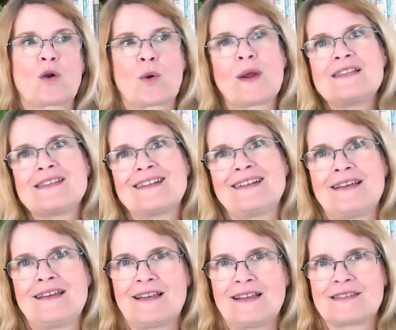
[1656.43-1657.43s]

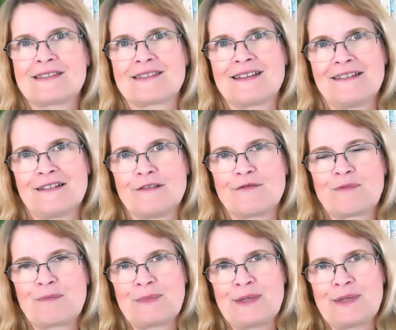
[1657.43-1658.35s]
craziness of,